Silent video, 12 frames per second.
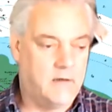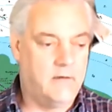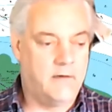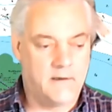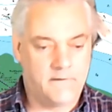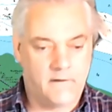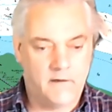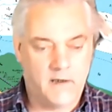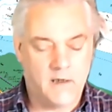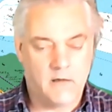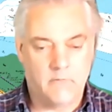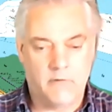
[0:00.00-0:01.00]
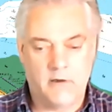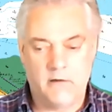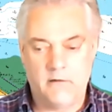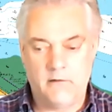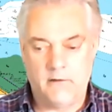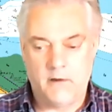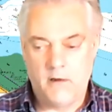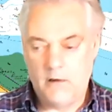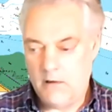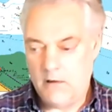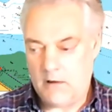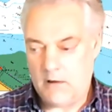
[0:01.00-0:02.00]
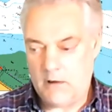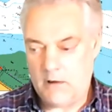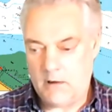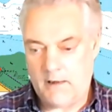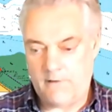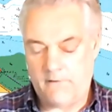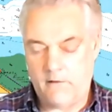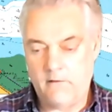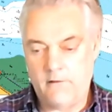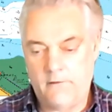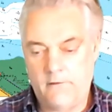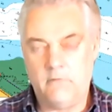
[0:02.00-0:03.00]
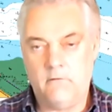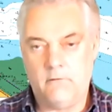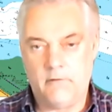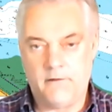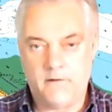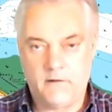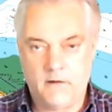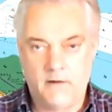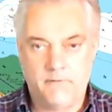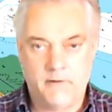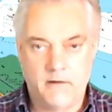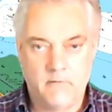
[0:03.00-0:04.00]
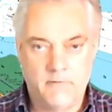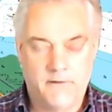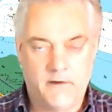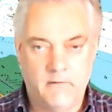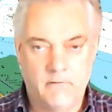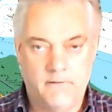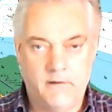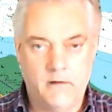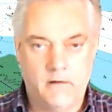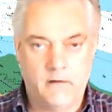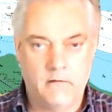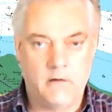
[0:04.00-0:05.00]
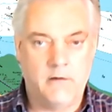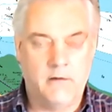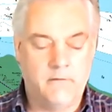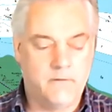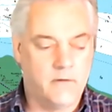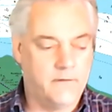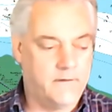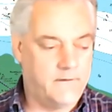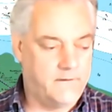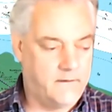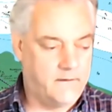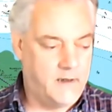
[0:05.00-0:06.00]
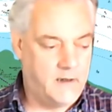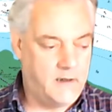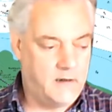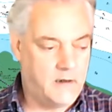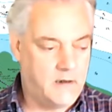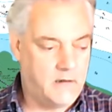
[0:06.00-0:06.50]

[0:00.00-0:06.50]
as in the upload, as in the tools which are delivering the material to you, and you've got the